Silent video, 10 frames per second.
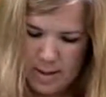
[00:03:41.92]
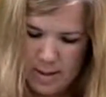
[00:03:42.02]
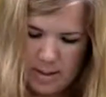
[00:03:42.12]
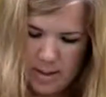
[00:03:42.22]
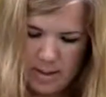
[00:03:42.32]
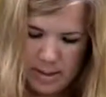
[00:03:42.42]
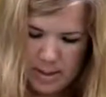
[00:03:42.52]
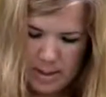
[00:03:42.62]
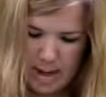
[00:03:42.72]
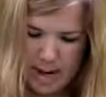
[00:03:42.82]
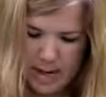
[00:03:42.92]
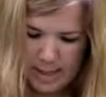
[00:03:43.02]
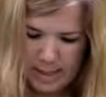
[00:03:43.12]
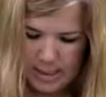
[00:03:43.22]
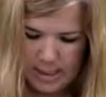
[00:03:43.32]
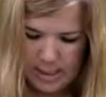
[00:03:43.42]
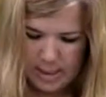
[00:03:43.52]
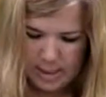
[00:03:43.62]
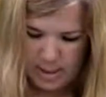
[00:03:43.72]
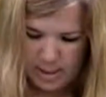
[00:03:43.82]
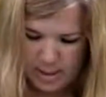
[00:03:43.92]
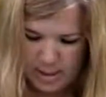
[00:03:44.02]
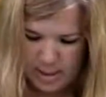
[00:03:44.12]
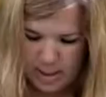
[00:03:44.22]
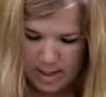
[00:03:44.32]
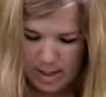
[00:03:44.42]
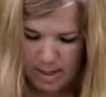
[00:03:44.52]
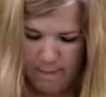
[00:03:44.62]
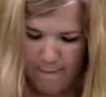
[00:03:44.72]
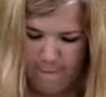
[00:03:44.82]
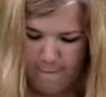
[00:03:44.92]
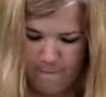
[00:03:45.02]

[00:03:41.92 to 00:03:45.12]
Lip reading: until it's nice and smooth.